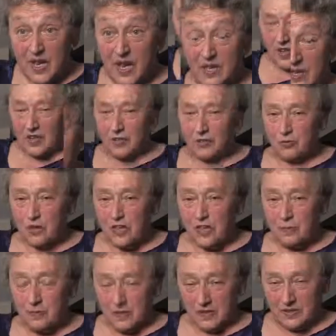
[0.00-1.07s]
Okay,
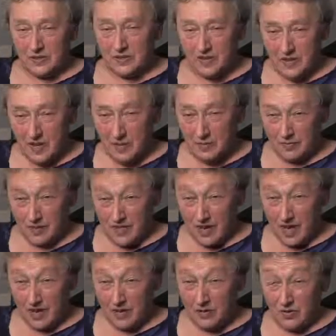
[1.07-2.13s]
three buildings come
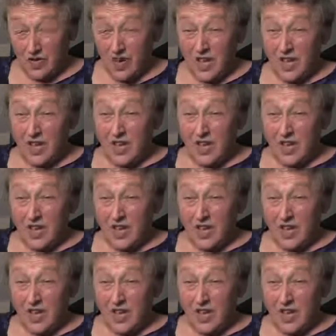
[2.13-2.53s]
down